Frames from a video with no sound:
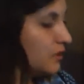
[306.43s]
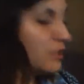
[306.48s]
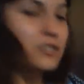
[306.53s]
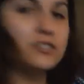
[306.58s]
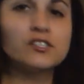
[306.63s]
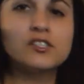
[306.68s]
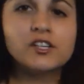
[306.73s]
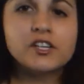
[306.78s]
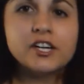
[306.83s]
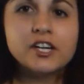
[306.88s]

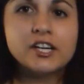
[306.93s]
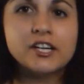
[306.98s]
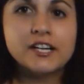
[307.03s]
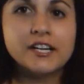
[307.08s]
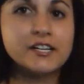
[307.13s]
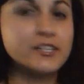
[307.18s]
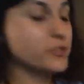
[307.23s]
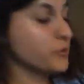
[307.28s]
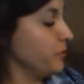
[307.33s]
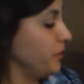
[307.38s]
Let's look at our
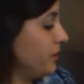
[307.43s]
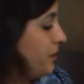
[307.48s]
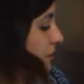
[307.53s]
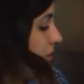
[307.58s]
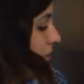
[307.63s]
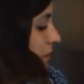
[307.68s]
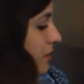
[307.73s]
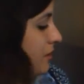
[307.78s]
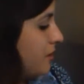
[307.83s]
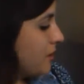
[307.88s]
next one.
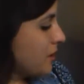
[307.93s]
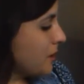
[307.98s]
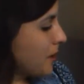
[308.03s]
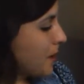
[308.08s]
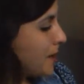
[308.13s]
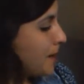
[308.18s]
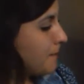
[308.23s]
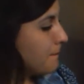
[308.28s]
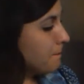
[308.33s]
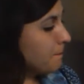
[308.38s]

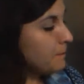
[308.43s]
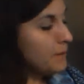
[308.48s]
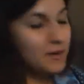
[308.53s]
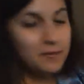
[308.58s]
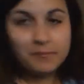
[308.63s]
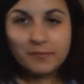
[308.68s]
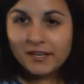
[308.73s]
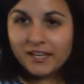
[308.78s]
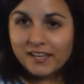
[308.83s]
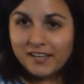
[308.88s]

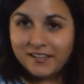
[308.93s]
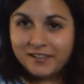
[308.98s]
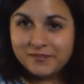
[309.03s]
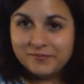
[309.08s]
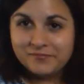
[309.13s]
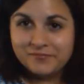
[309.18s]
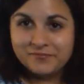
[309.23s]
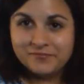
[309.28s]
Puppy.